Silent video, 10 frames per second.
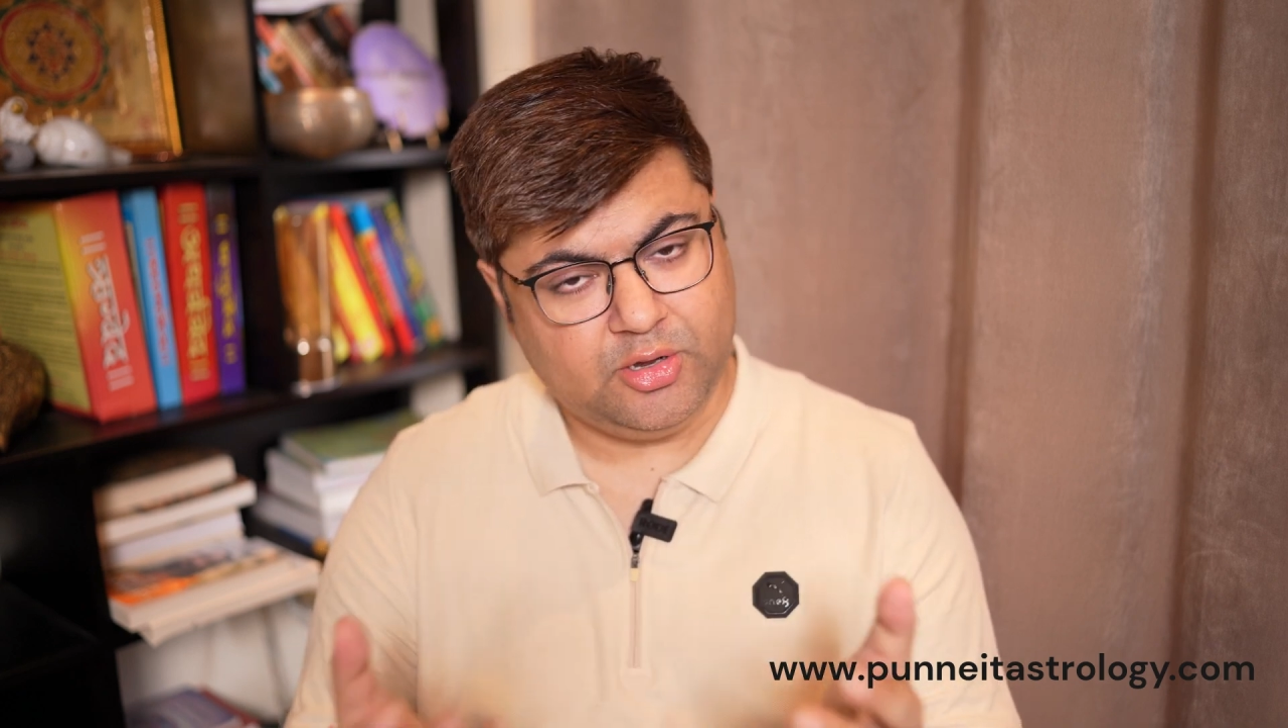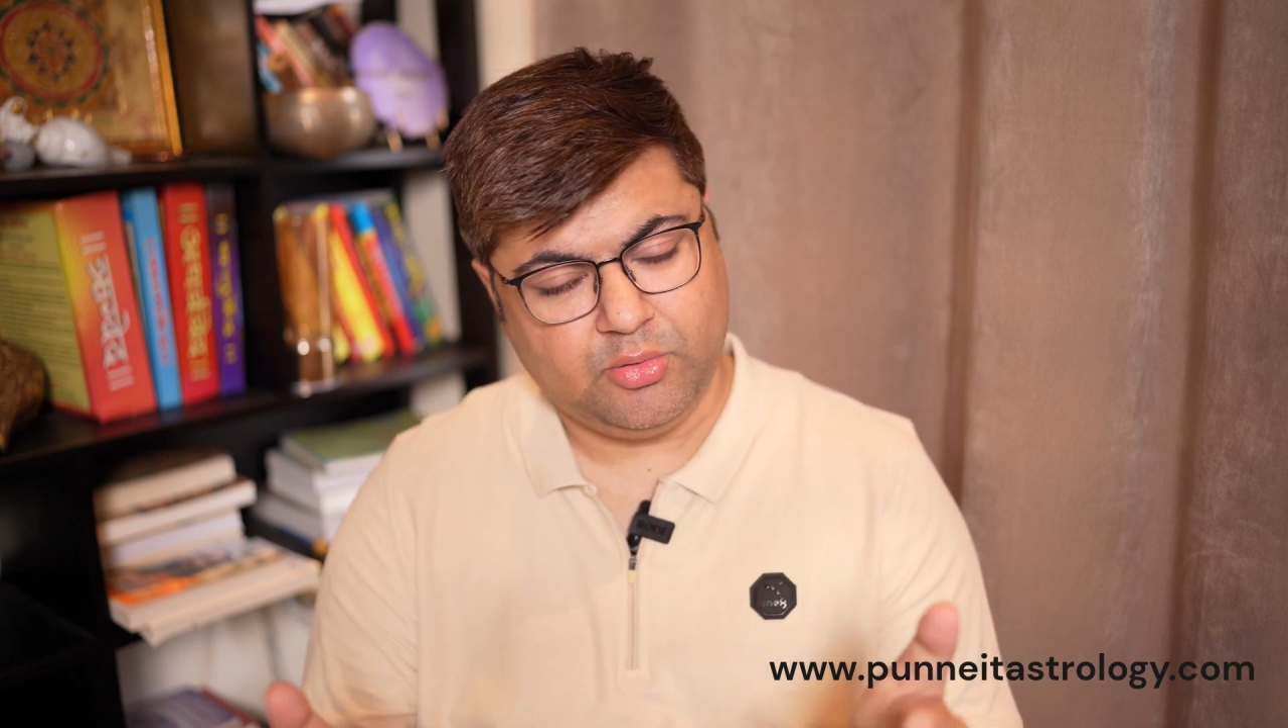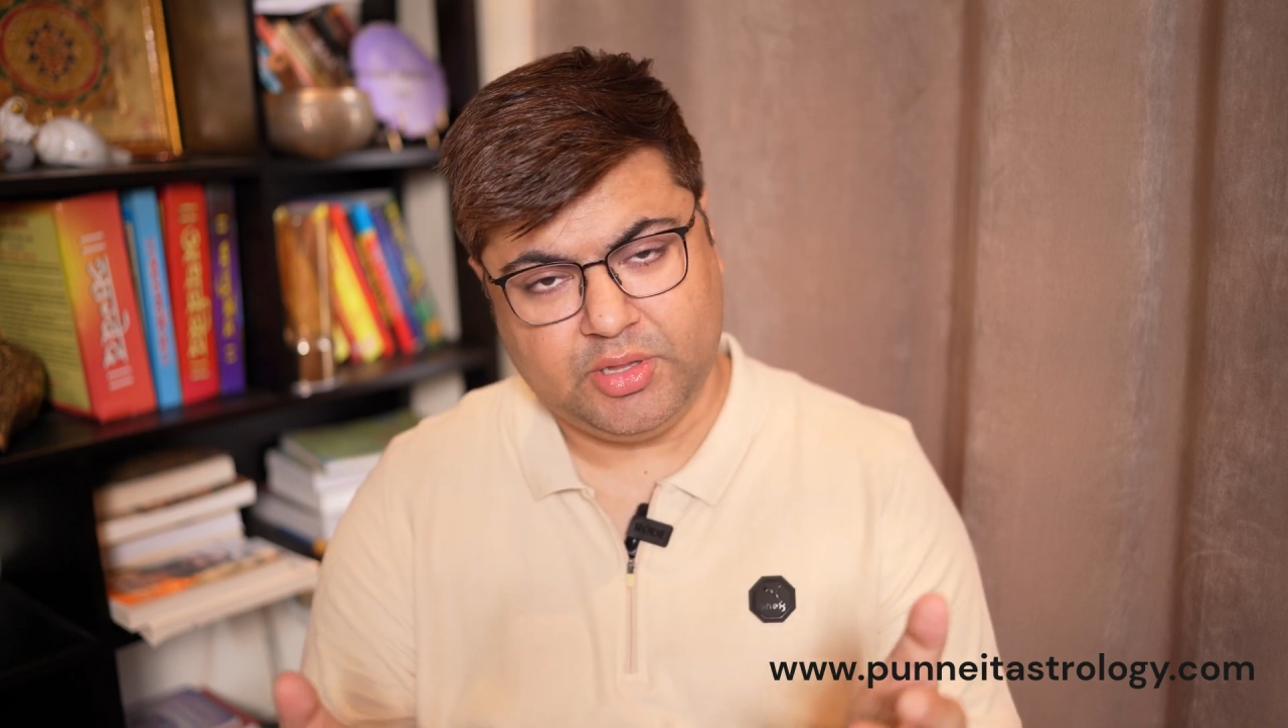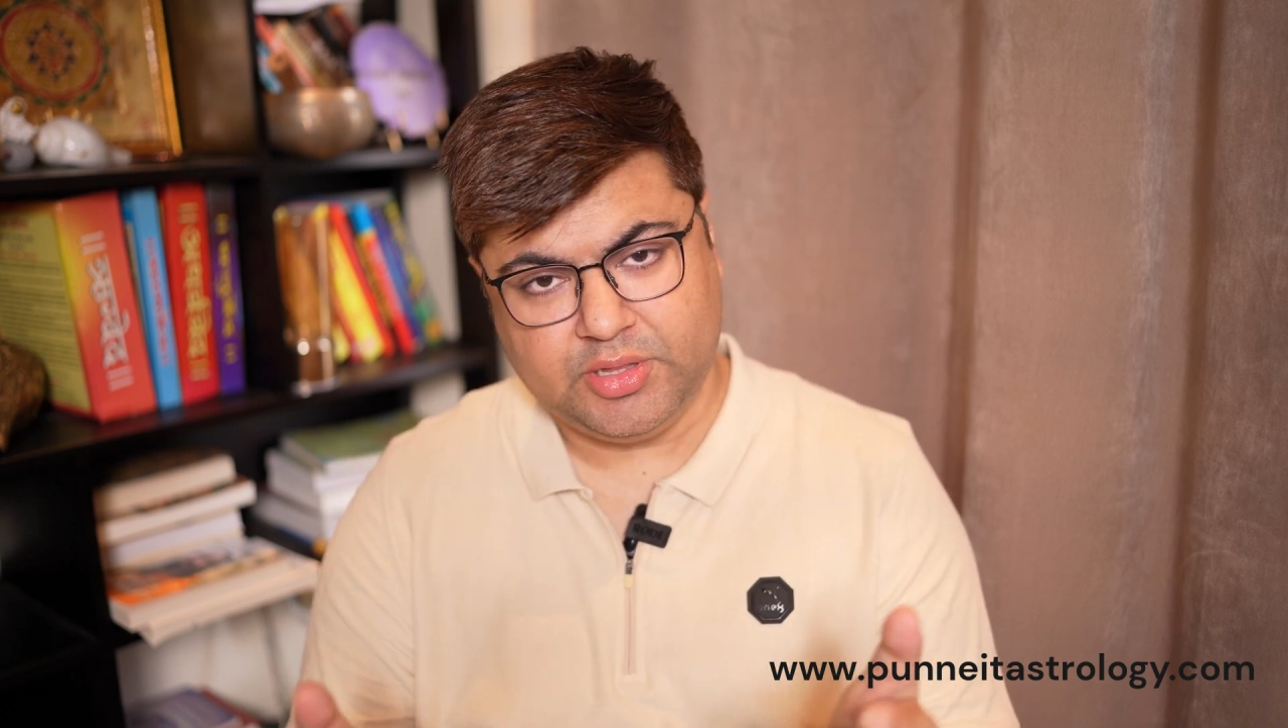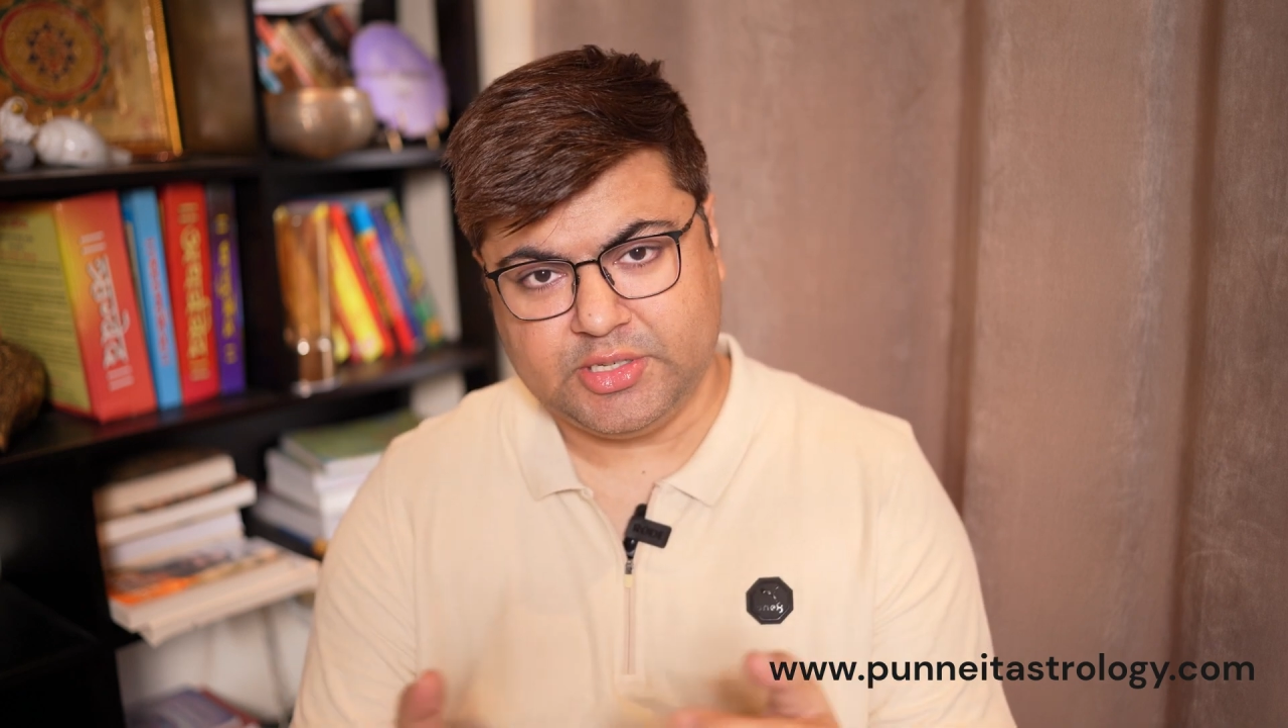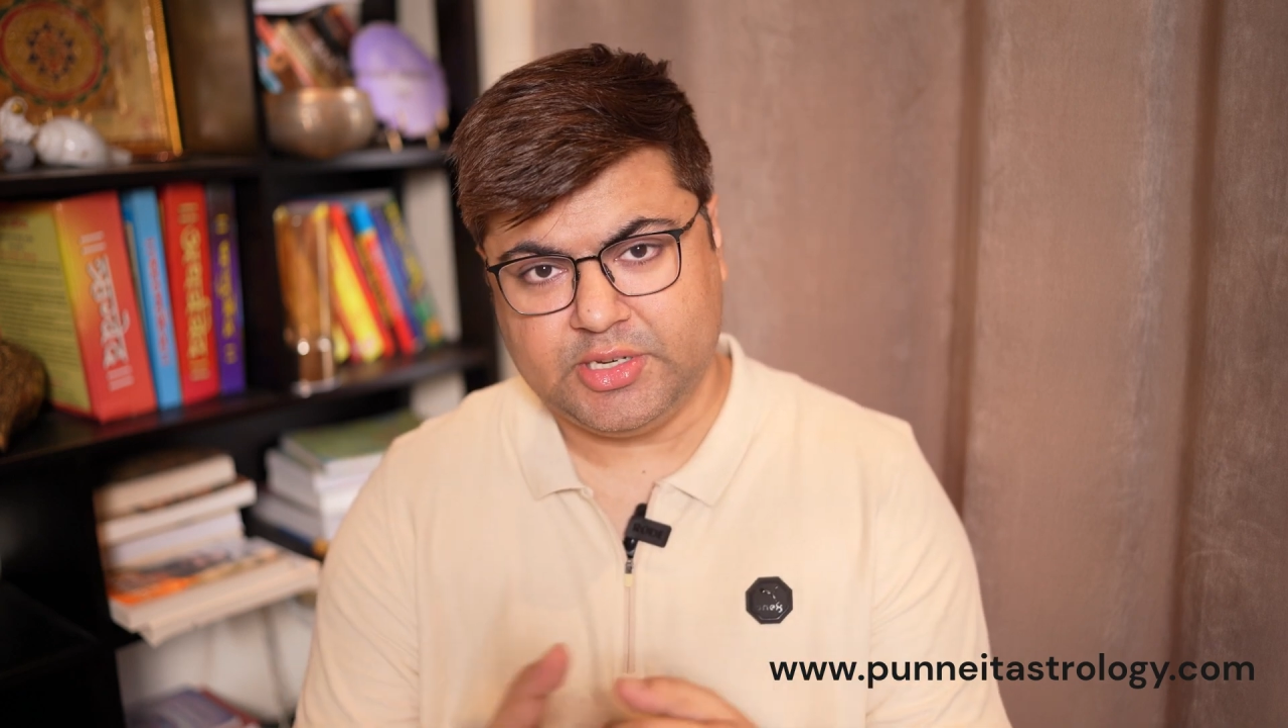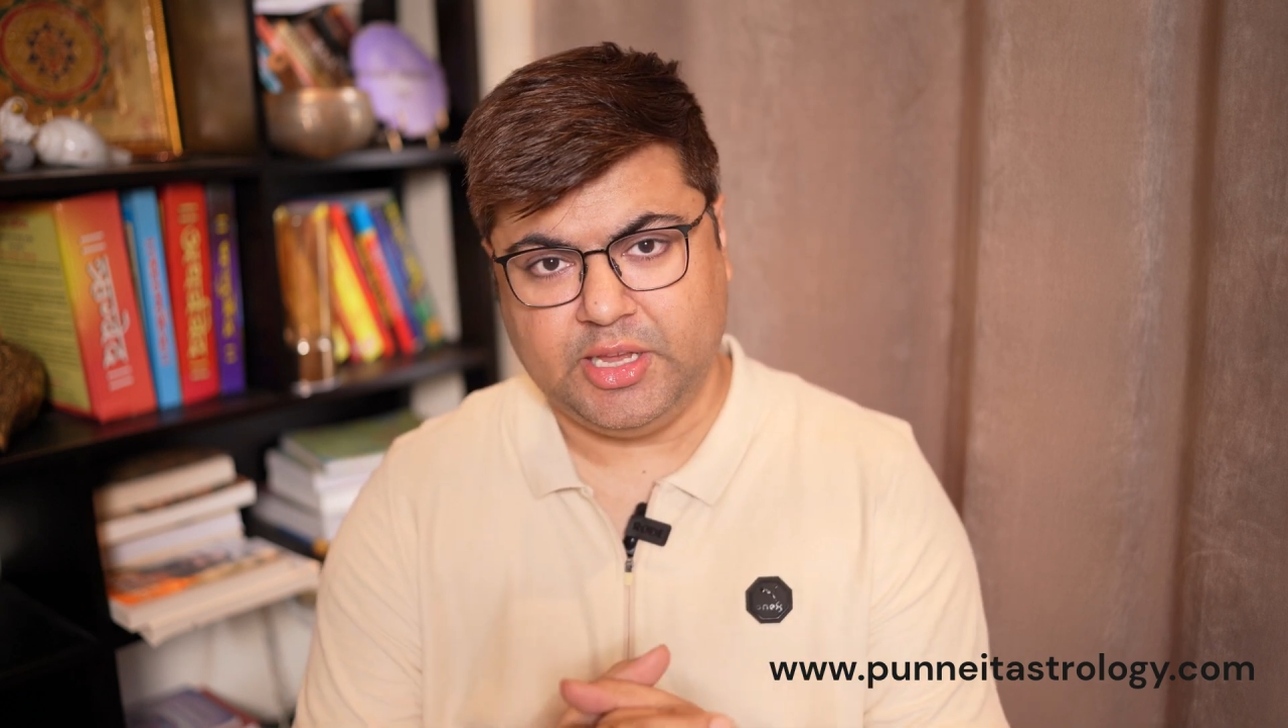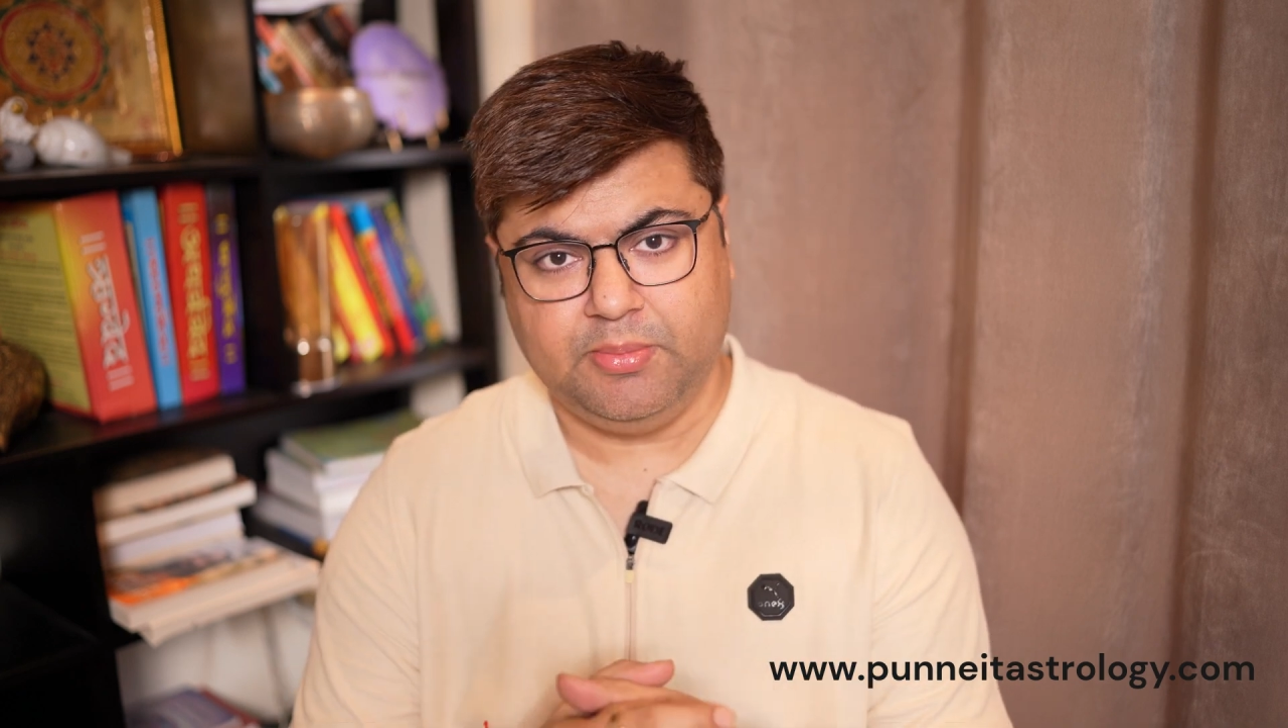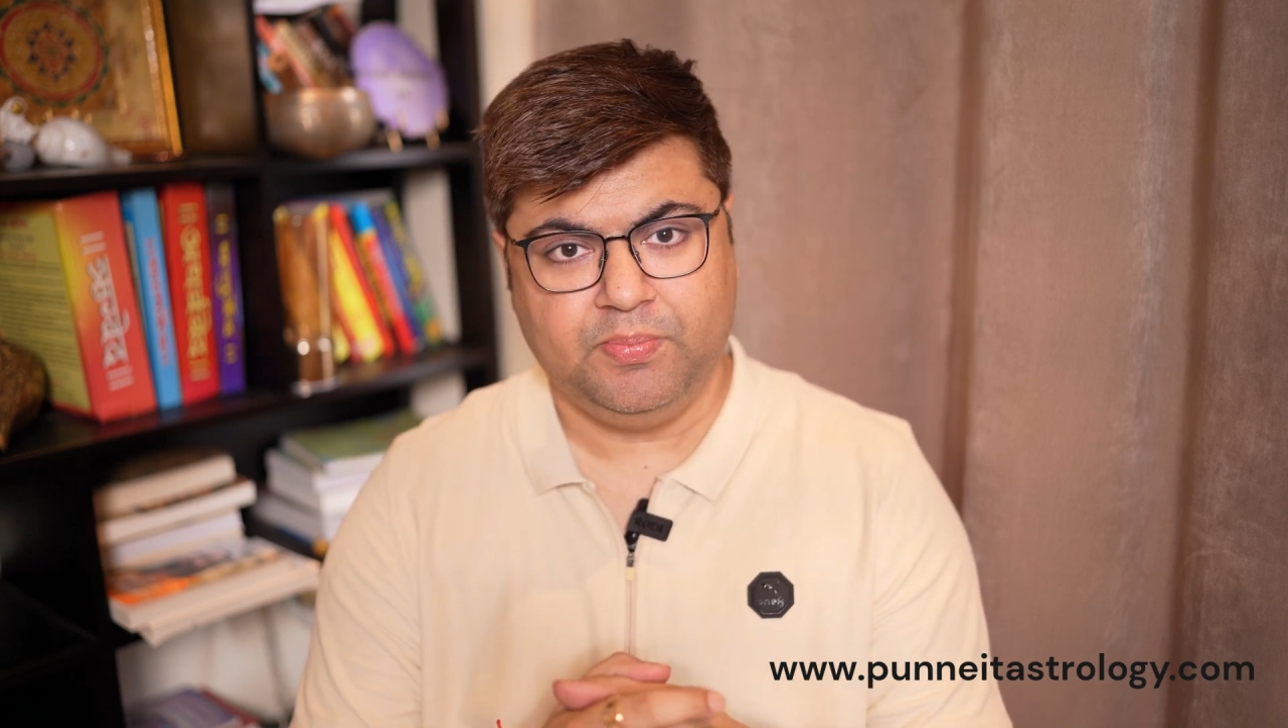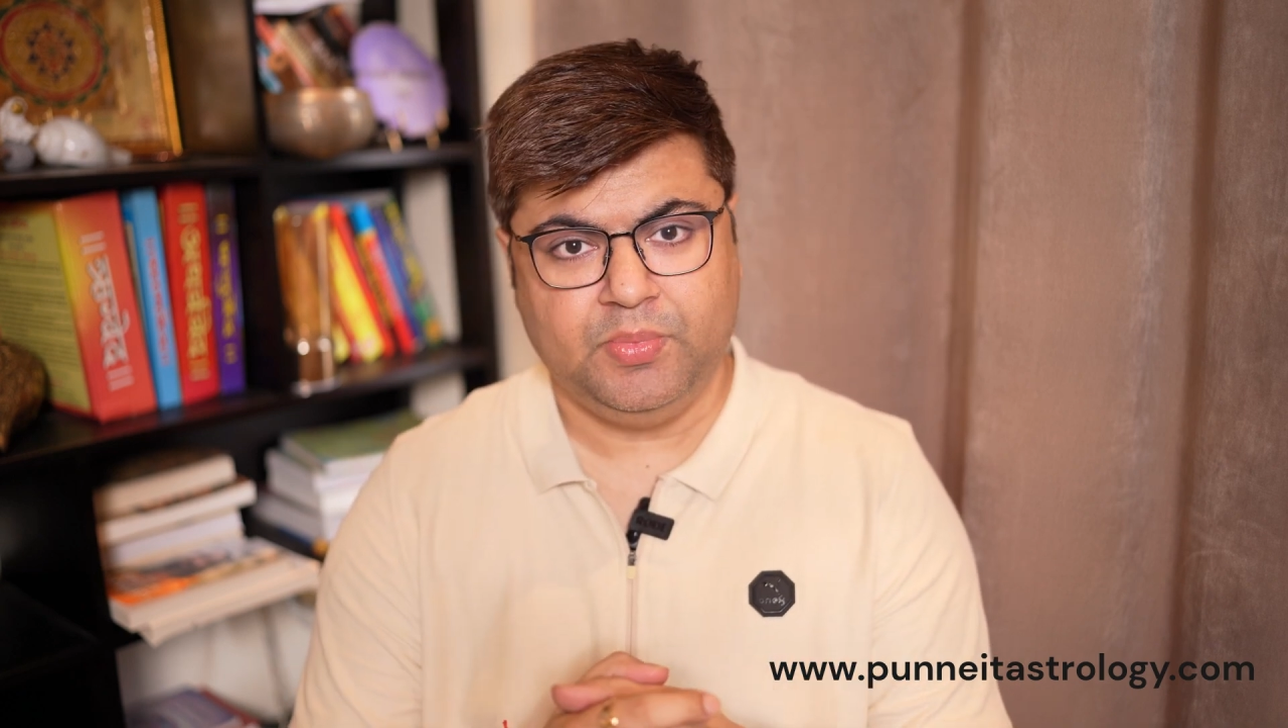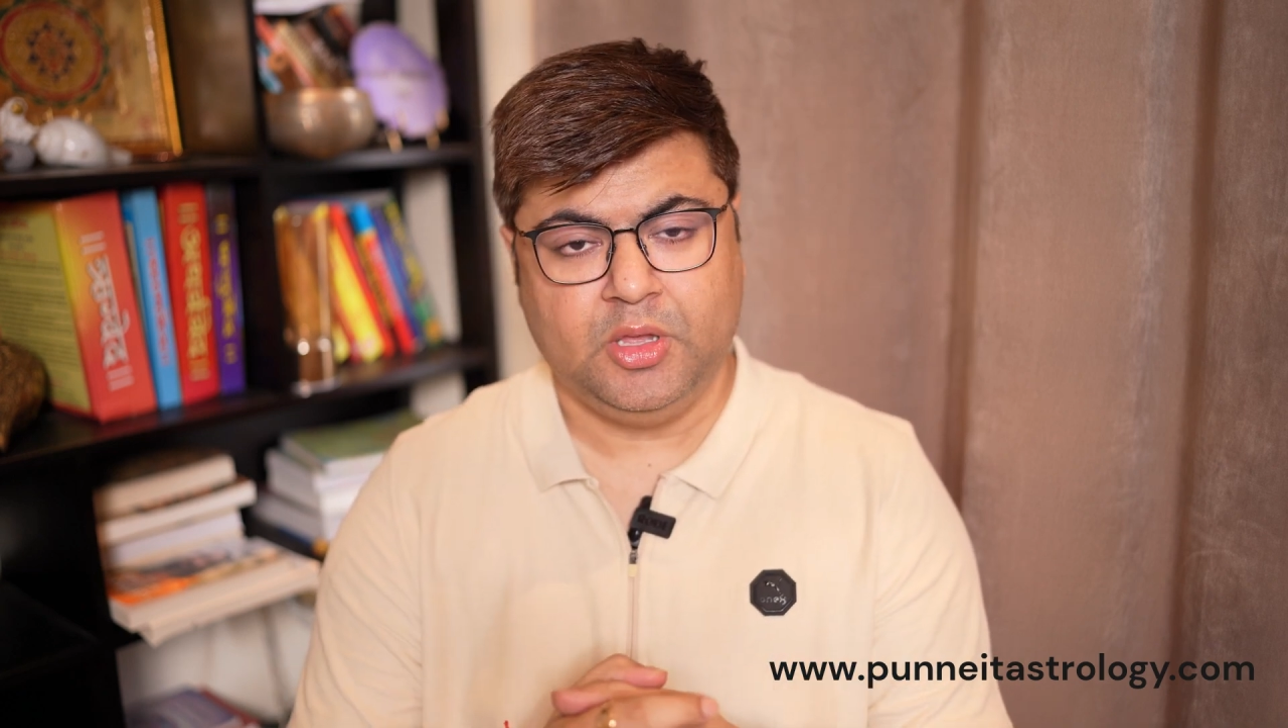during this time.